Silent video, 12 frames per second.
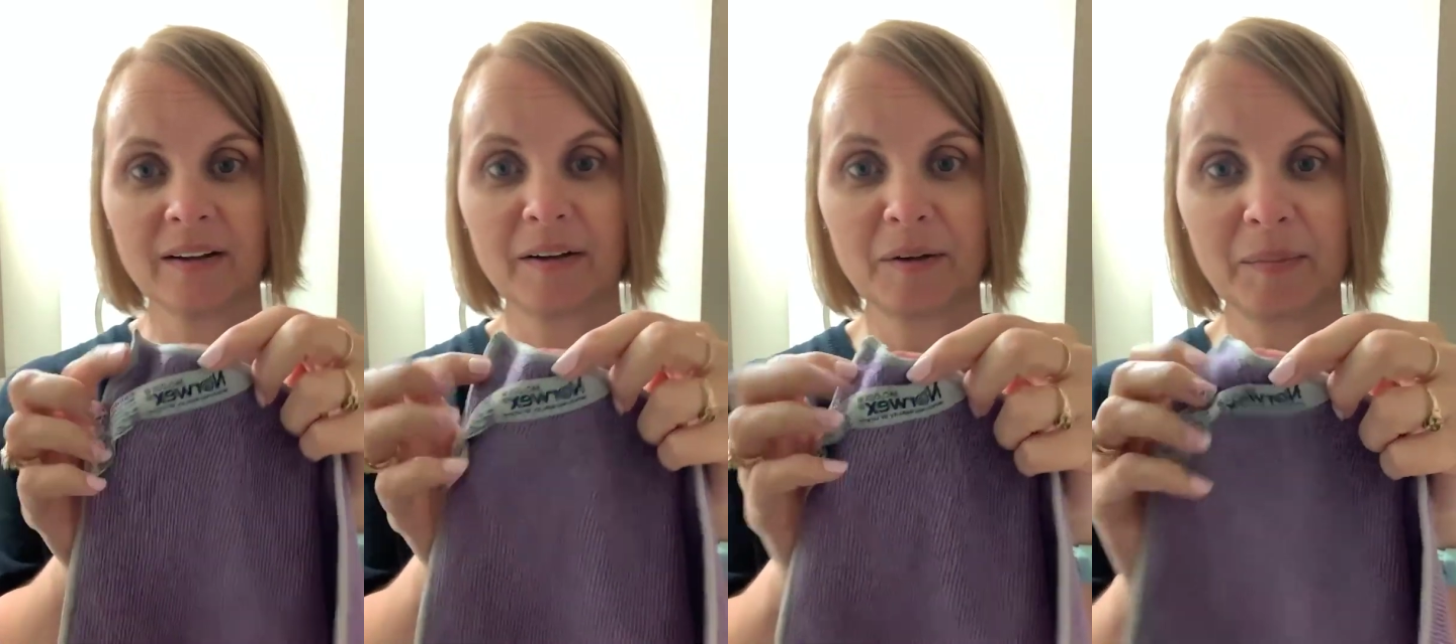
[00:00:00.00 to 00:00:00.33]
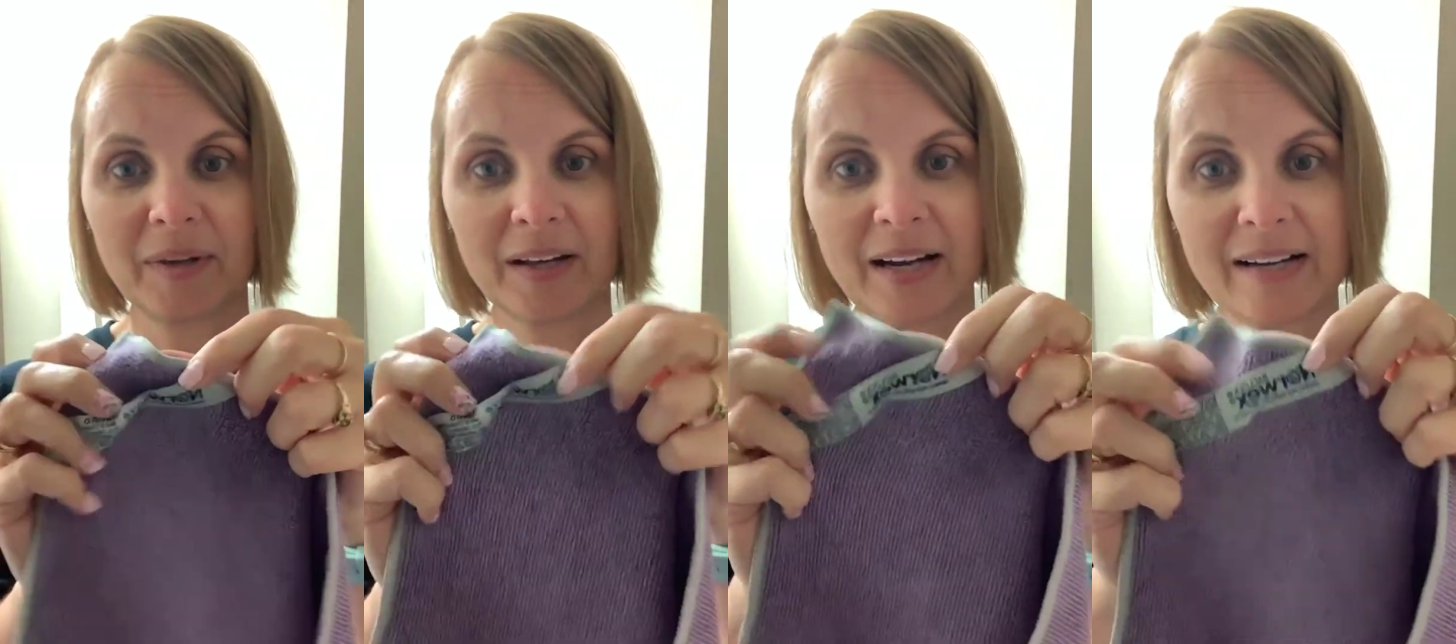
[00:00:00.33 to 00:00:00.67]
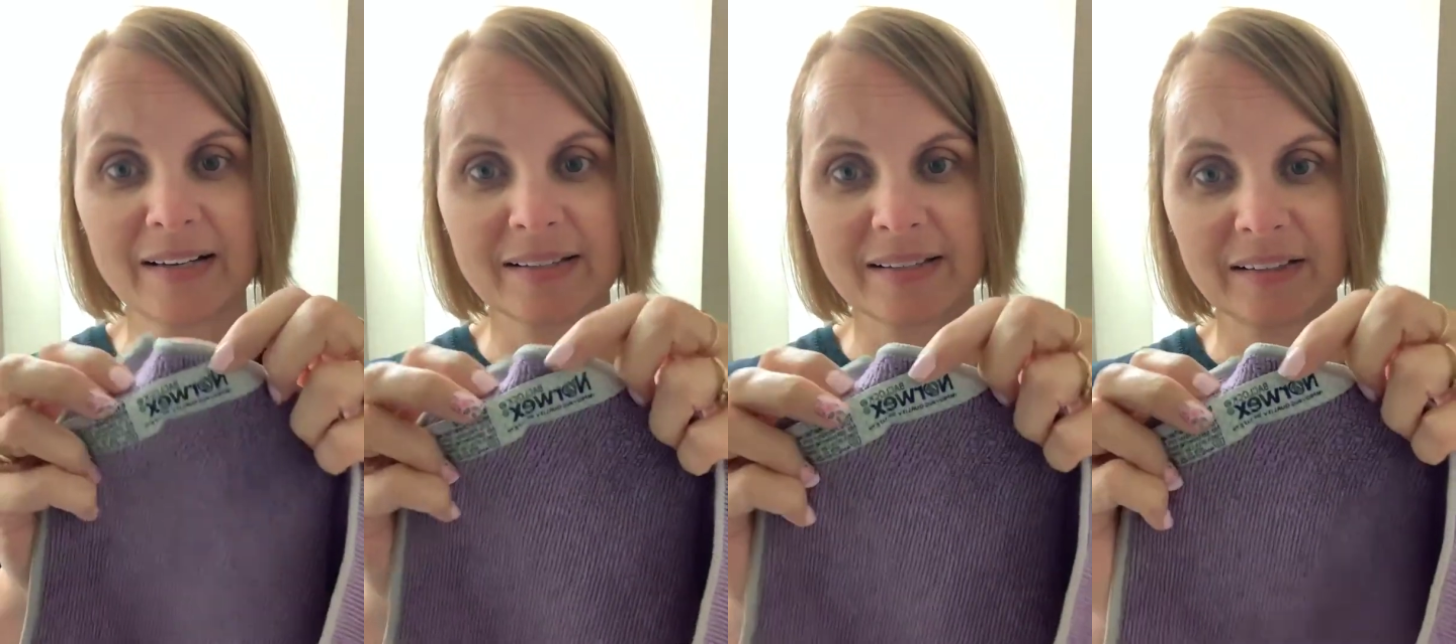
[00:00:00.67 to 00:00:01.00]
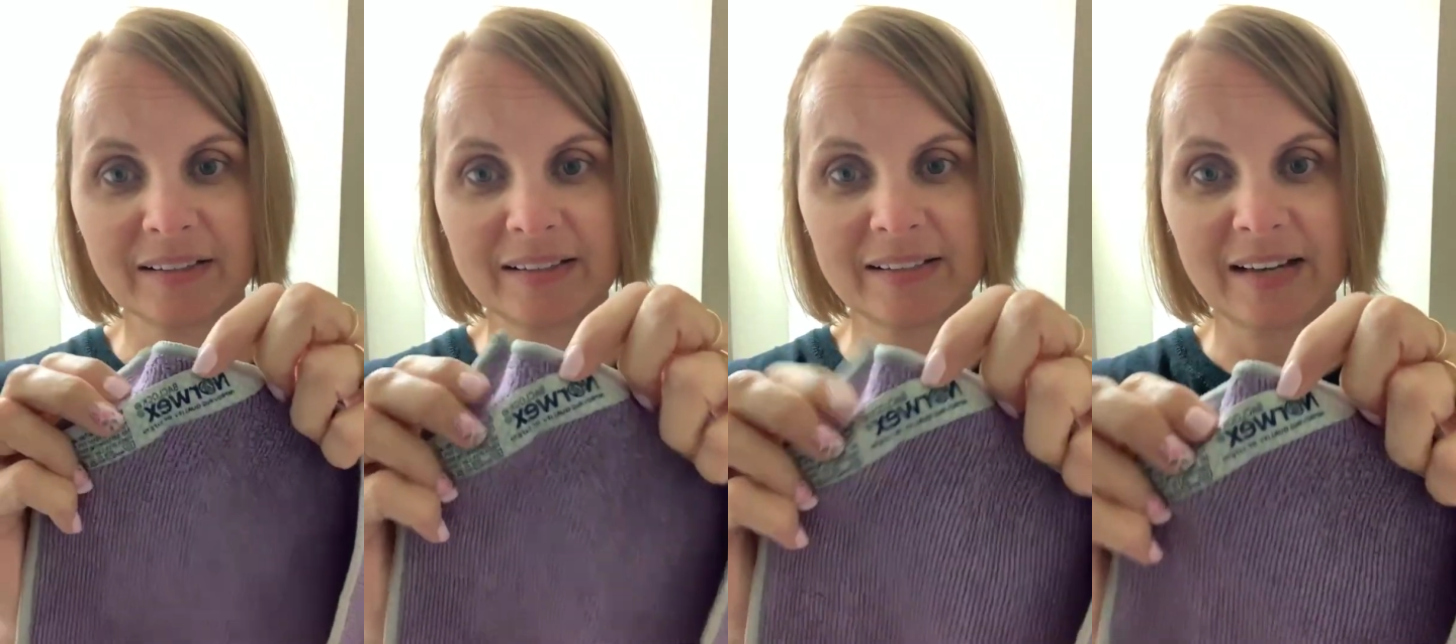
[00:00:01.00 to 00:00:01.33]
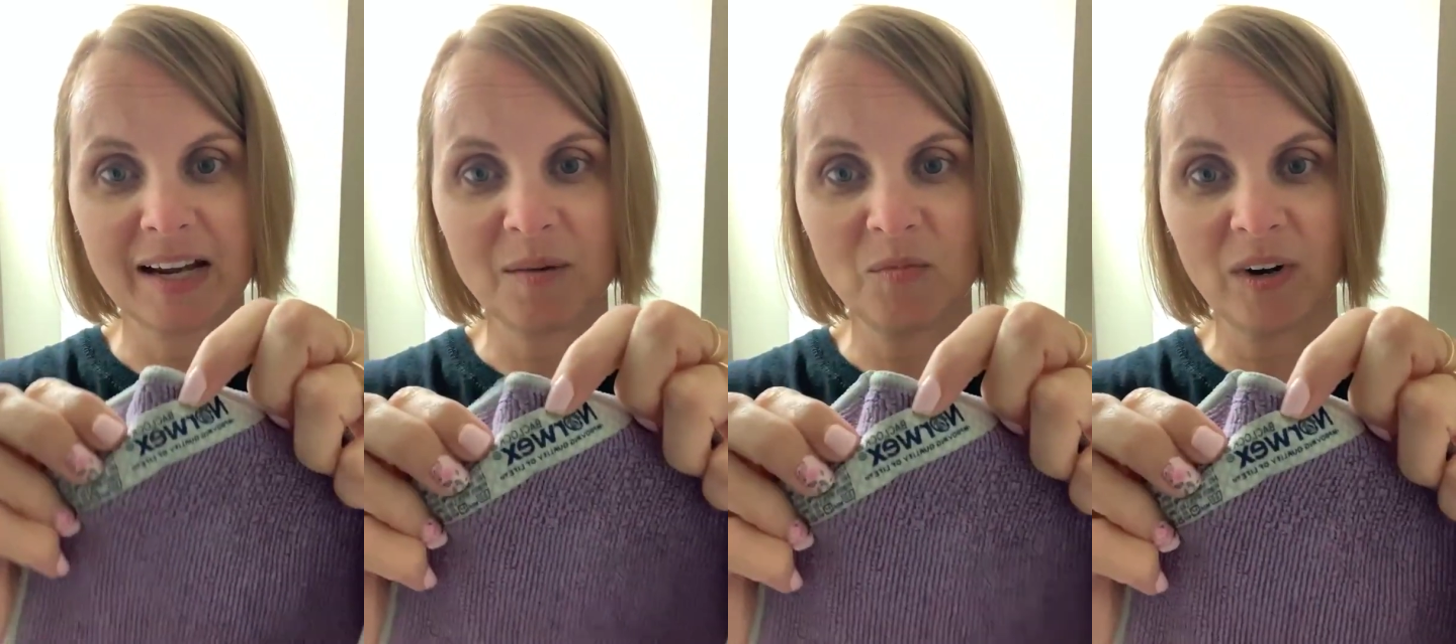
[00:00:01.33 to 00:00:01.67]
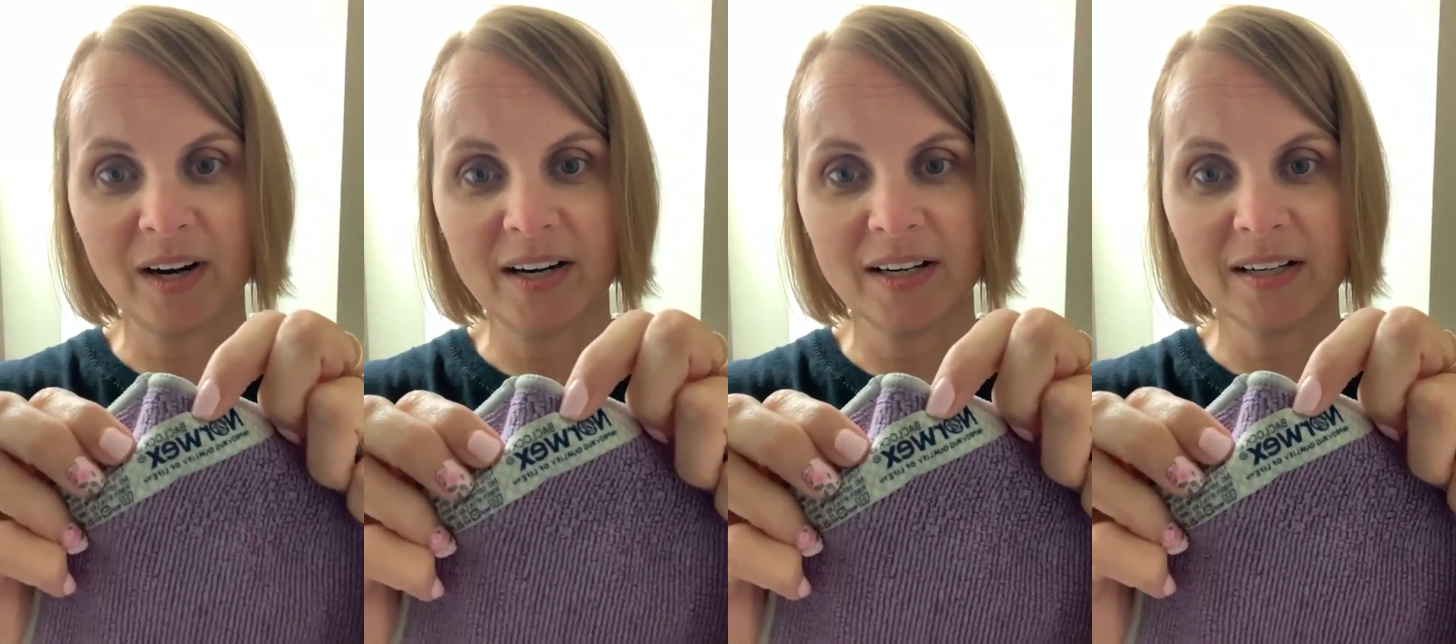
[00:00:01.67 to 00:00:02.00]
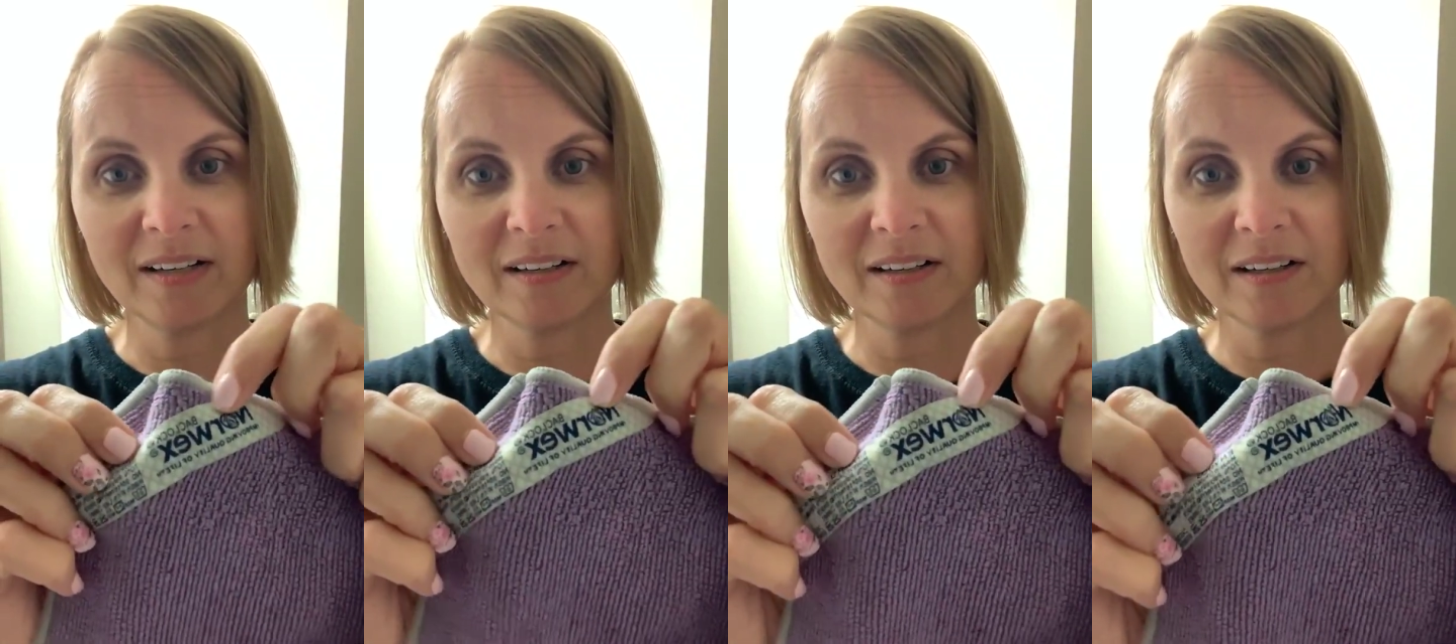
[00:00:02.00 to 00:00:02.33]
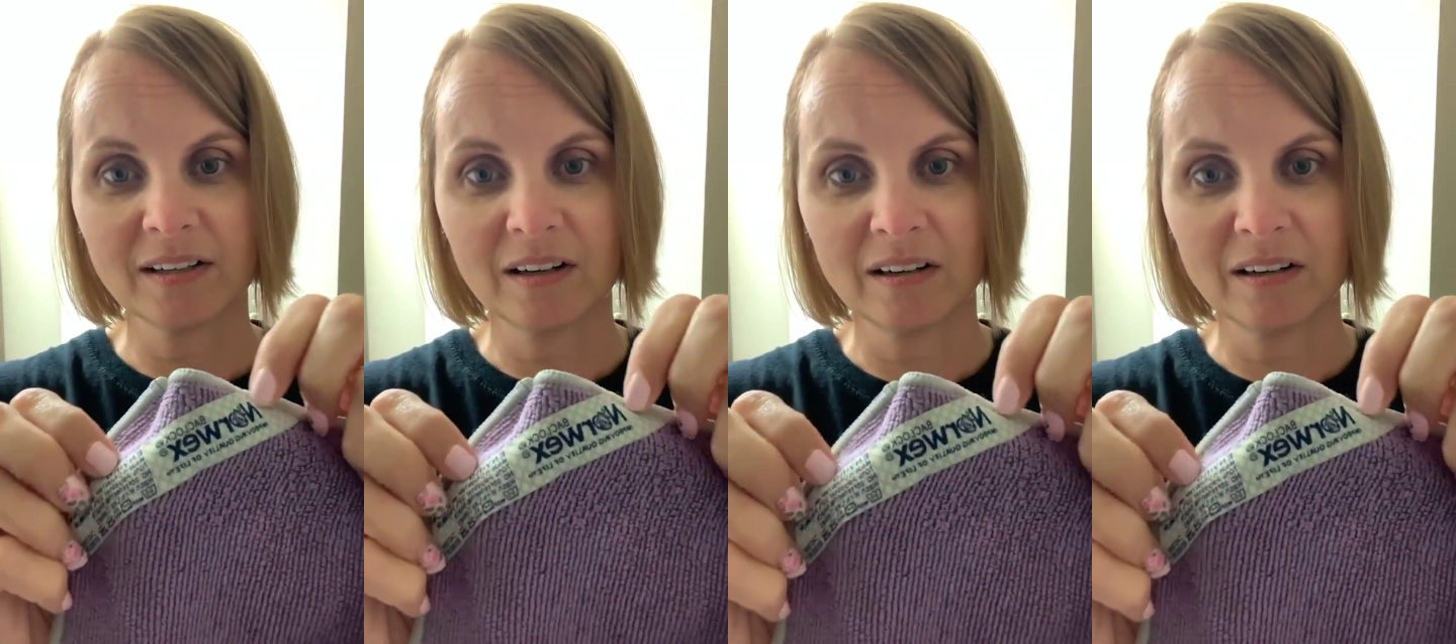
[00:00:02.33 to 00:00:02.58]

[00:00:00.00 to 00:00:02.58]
It has its name right here